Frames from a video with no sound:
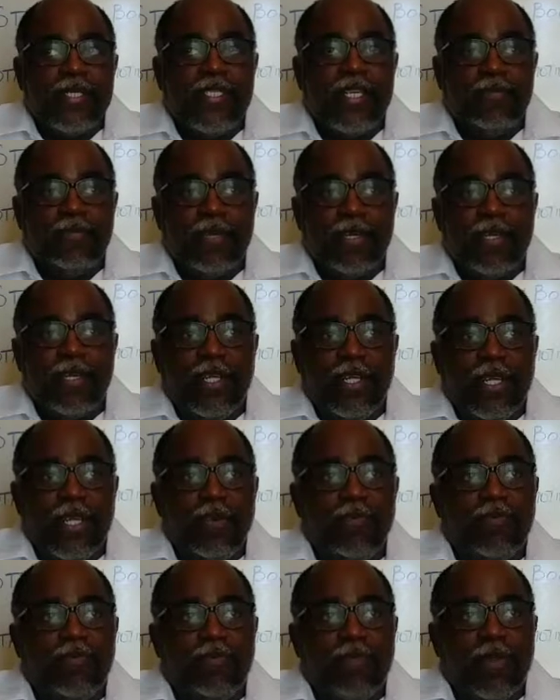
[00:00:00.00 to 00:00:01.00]

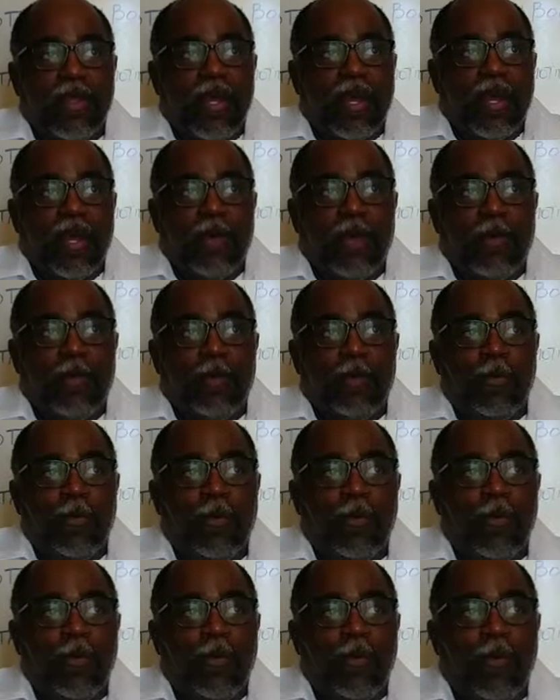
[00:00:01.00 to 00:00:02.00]
typically
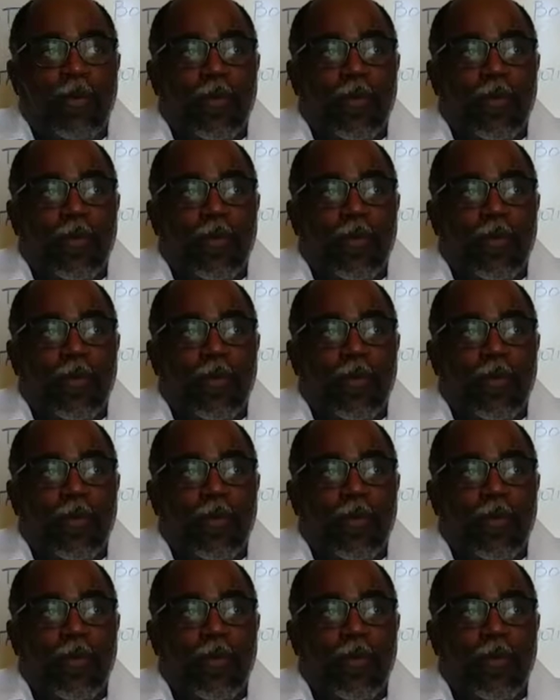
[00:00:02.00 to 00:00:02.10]
um,